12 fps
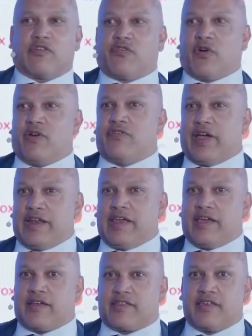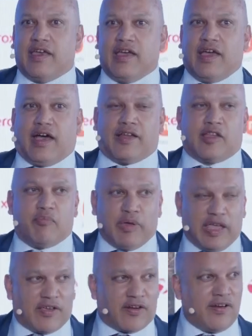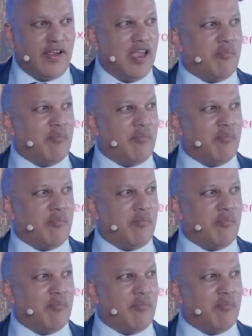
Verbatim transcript: for inviting us uh, to be here.